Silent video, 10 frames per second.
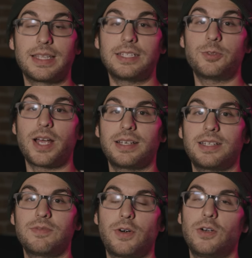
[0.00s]
They do
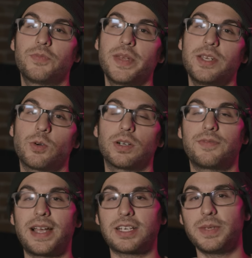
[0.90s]
not involve me or
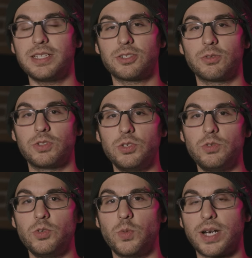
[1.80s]
affect me, so
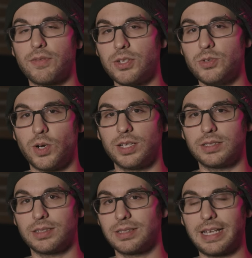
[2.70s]
you do whatever you
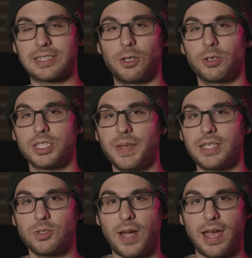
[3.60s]
want as long as it
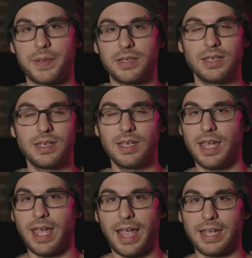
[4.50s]
makes you happy
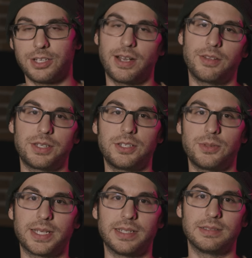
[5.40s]
and you're healthy
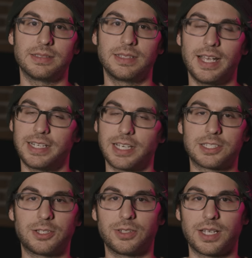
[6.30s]
doing it and it
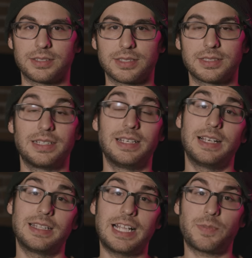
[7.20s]
doesn't hurt others.
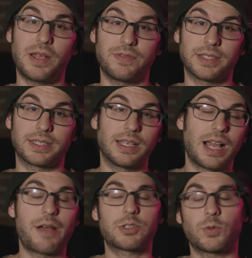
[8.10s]
That's my feeling.
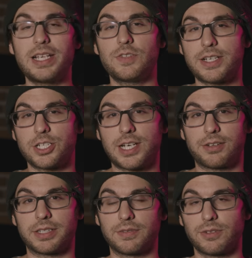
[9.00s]
I was raised
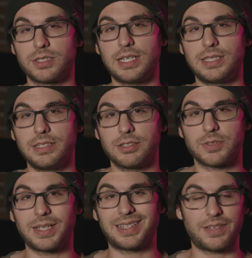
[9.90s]
vegetarian. The first 18
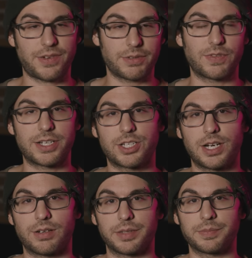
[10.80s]
years of my life, I was
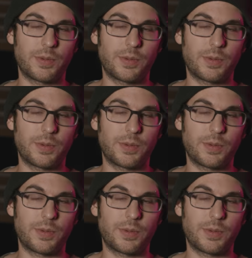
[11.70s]
vegetarian.